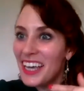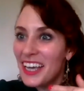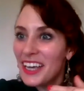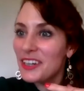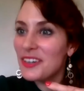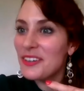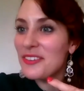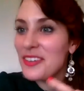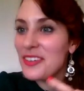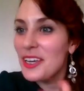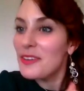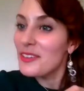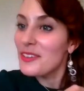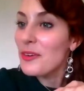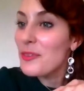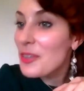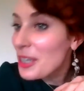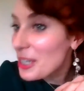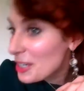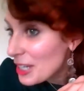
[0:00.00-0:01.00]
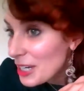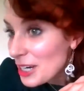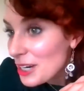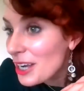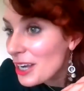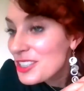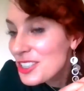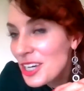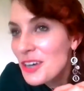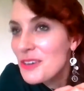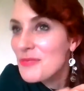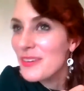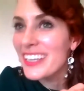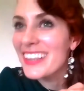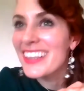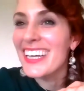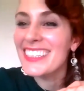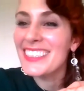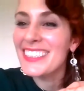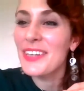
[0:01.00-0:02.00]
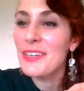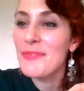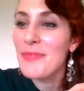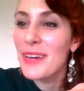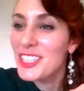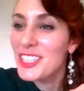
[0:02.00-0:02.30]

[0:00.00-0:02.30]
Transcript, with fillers: And it's not really in a nutshell, but that's been my